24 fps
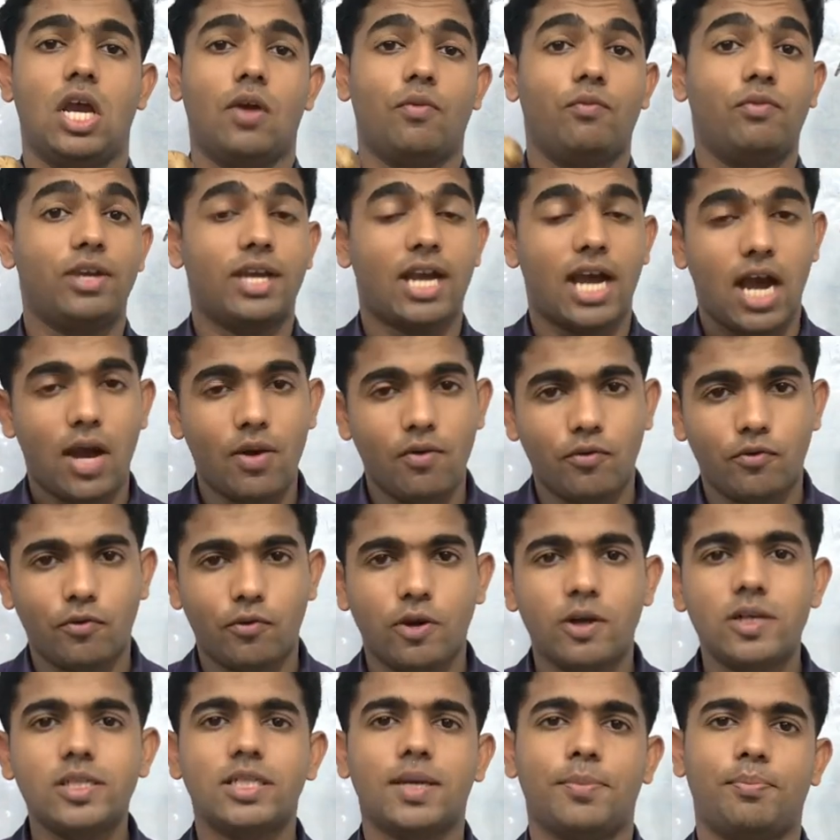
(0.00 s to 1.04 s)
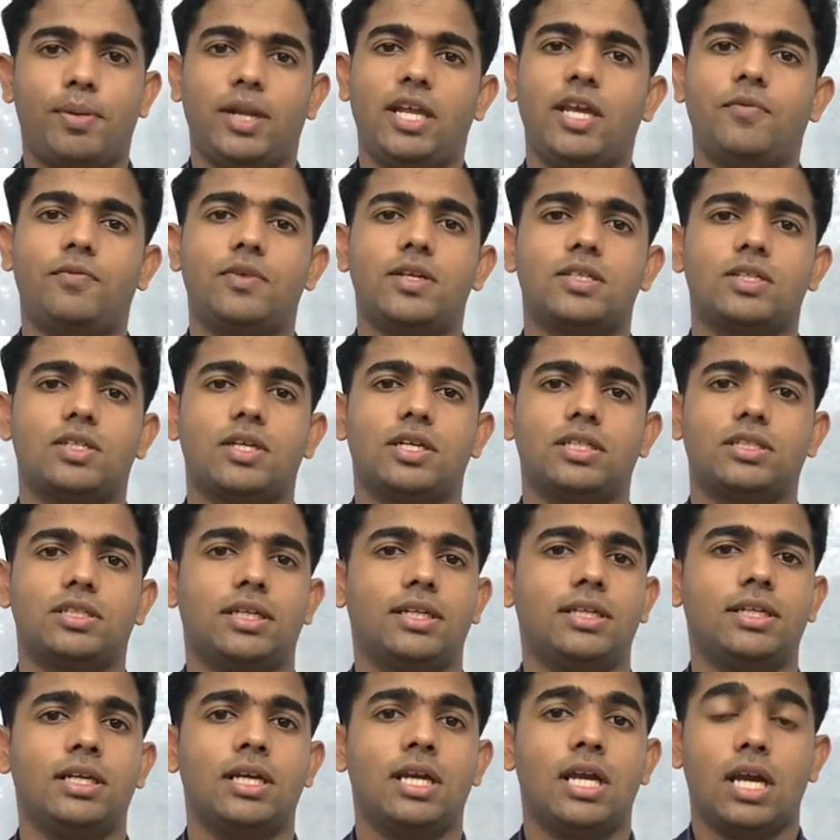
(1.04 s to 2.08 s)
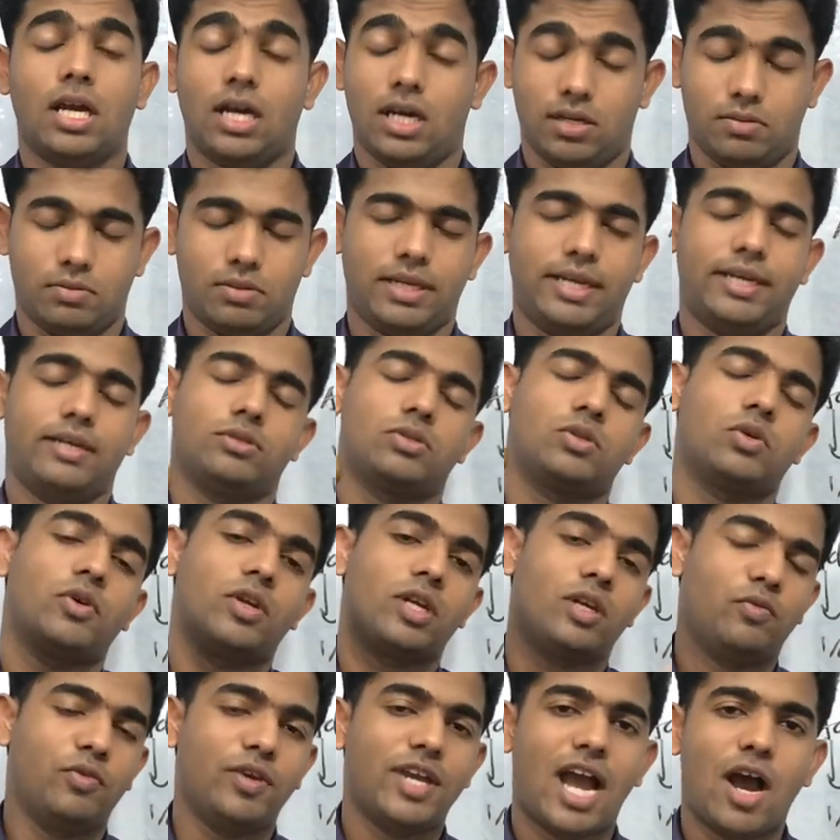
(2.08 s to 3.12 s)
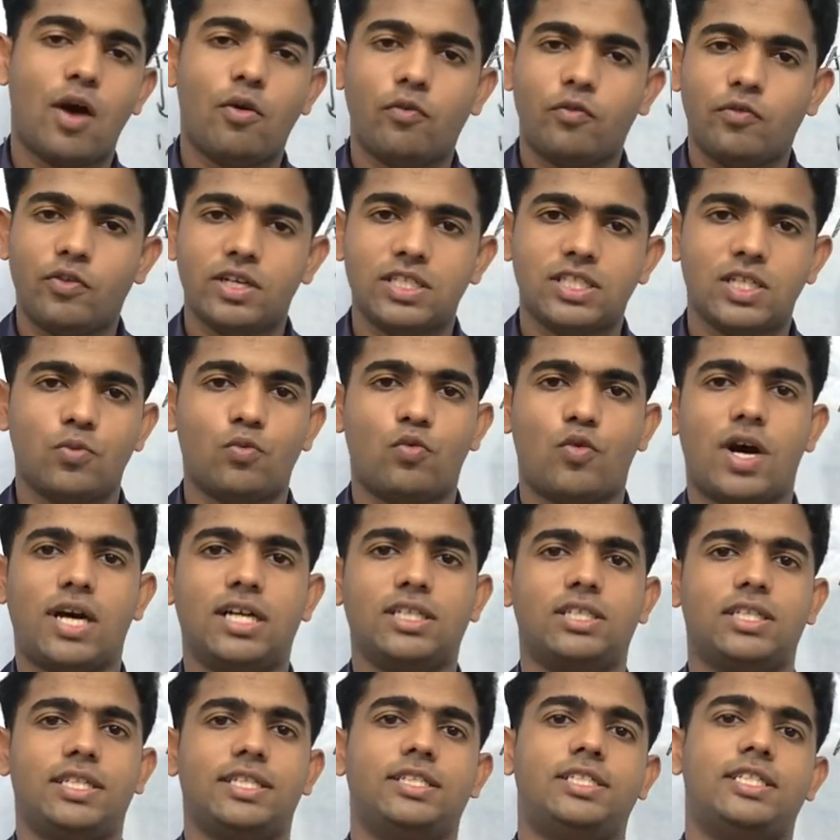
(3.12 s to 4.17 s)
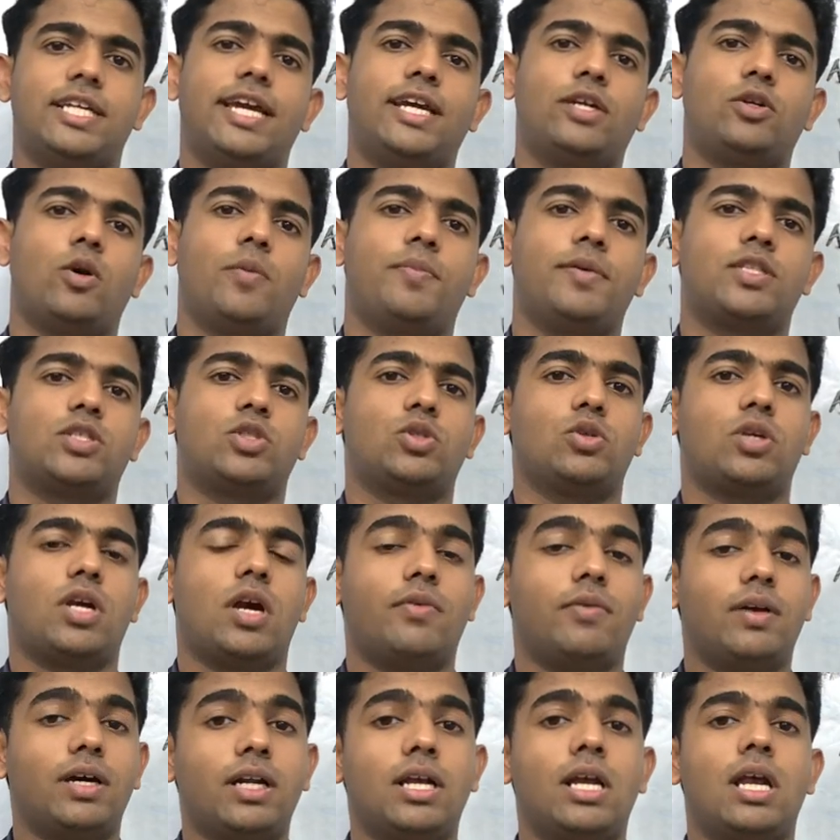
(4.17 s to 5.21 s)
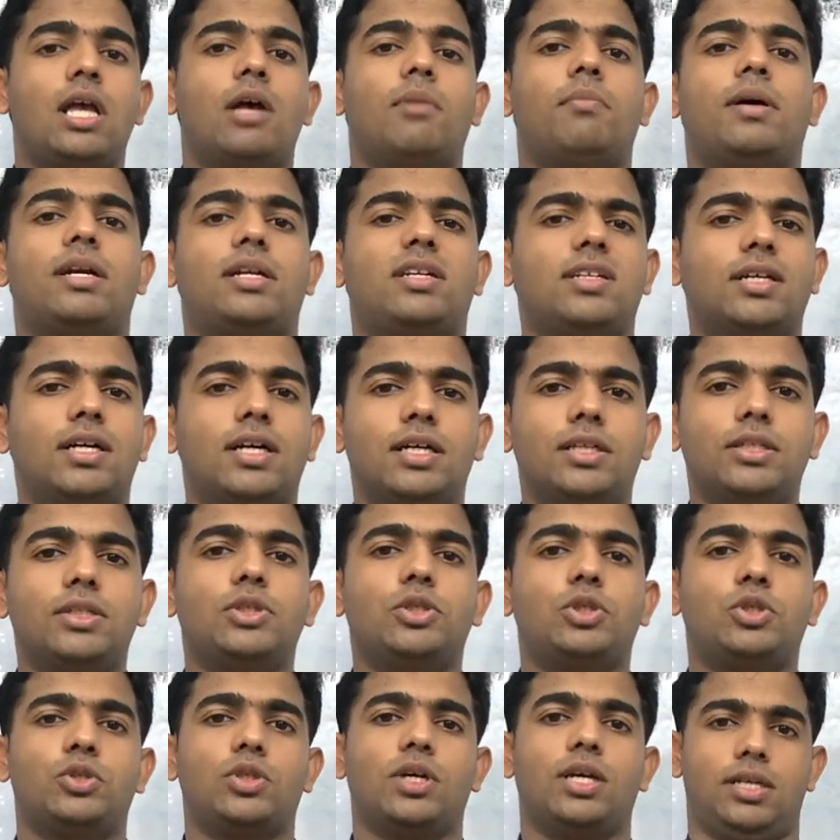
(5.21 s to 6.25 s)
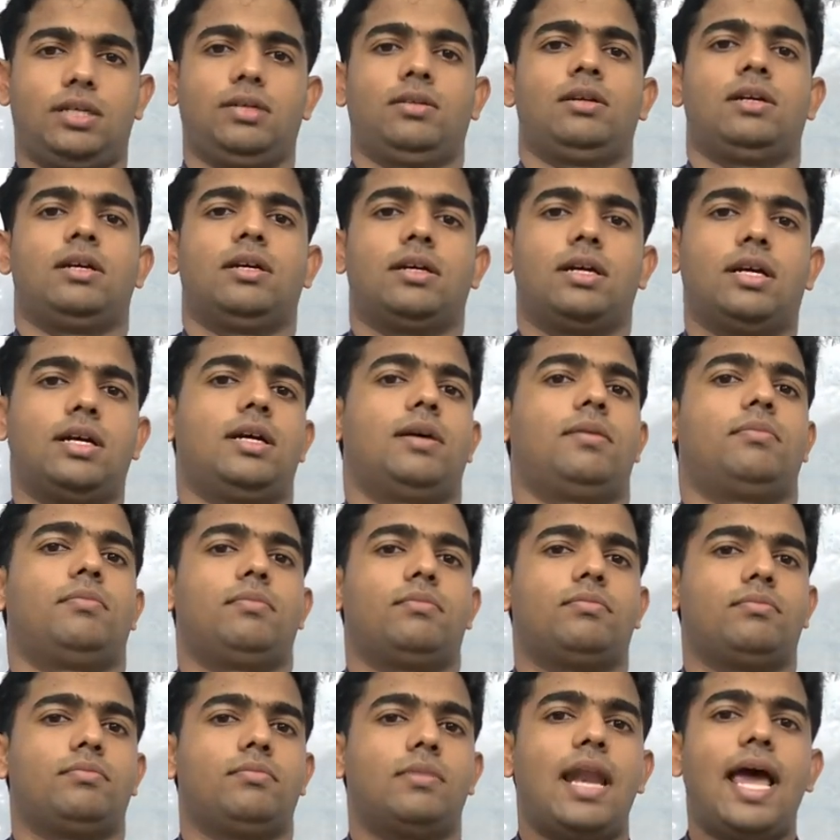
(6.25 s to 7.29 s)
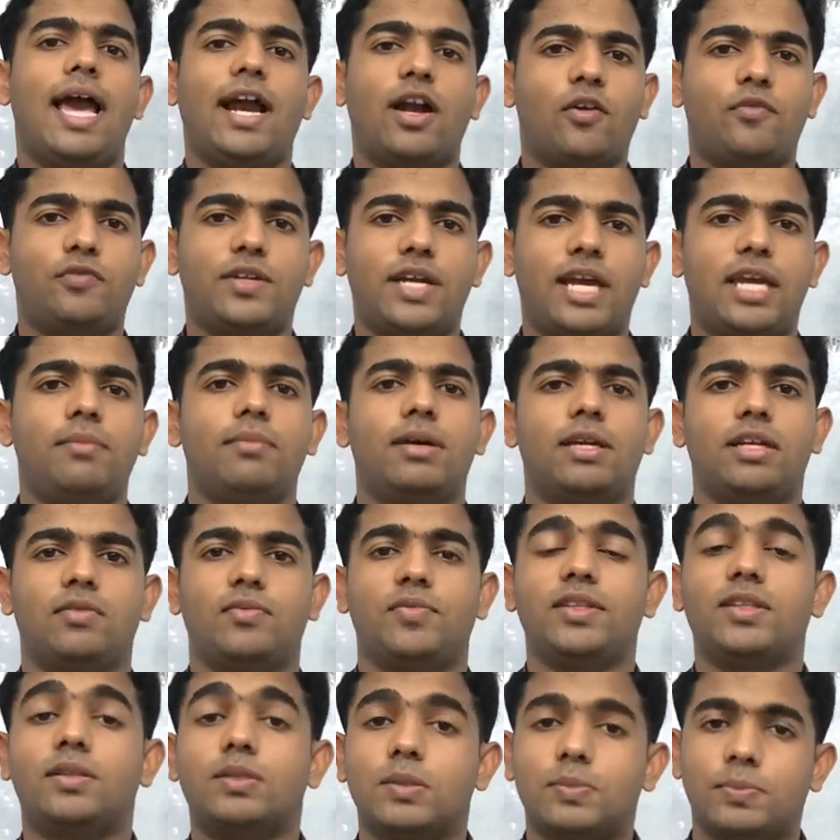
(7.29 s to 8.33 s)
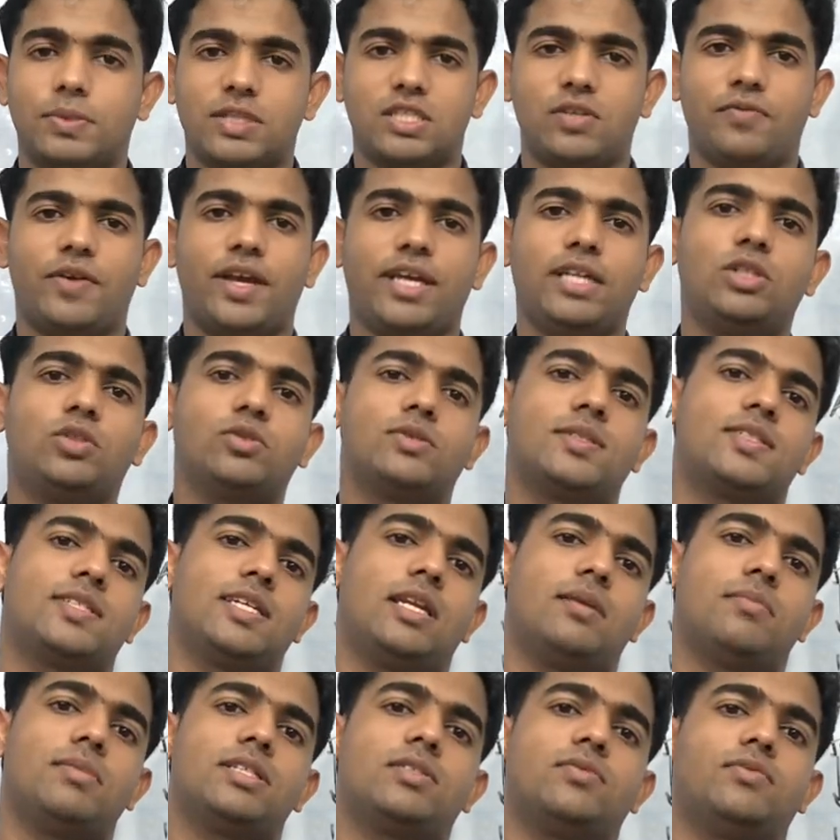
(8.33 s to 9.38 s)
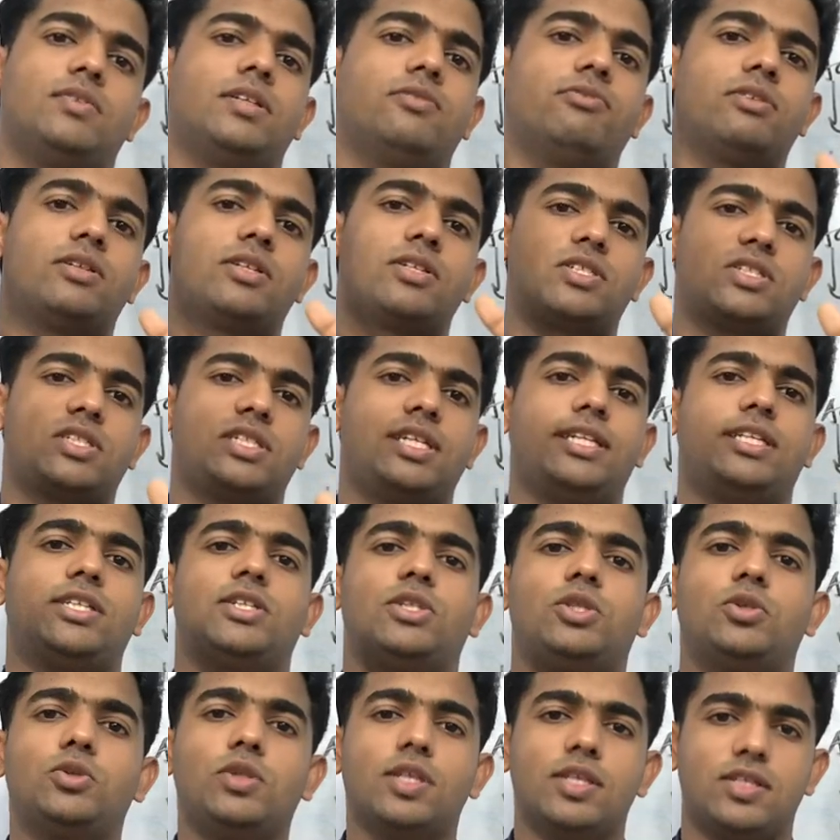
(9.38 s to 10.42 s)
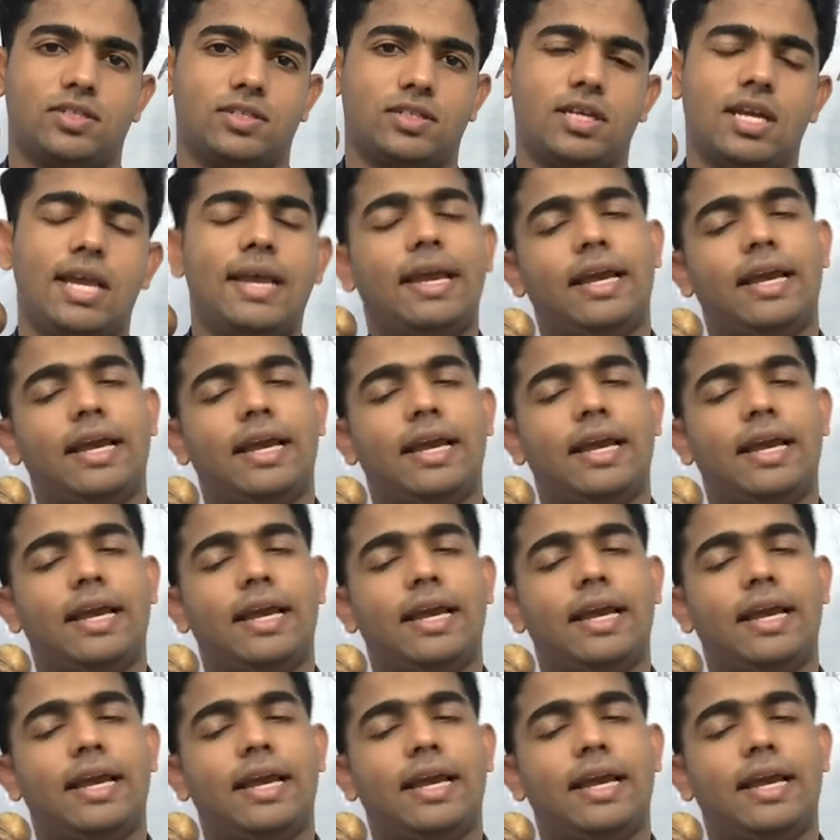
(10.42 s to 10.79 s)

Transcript: We have of course a brief discussion, we have of course a vast entire topics to cover, but due to the lack of time and with specifying to the syllabus, we will restrict it to this.